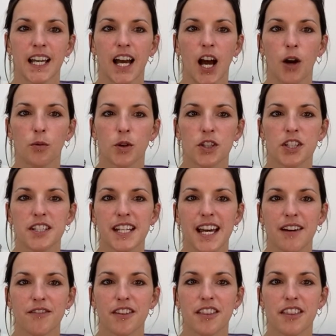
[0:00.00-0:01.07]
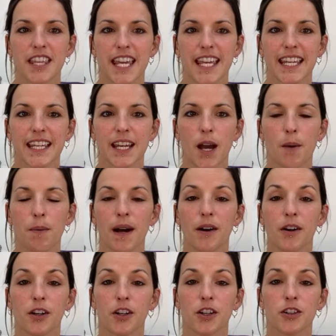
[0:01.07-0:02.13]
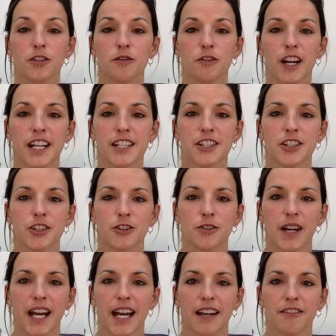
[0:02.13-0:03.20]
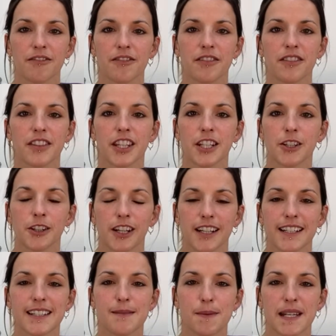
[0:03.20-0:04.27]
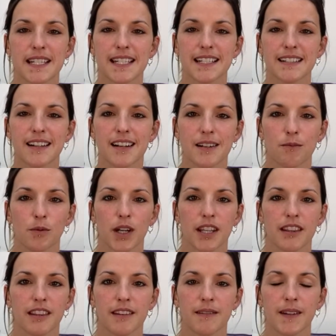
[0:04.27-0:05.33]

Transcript: I want you to have a think about a good friend you have that you like spending time with.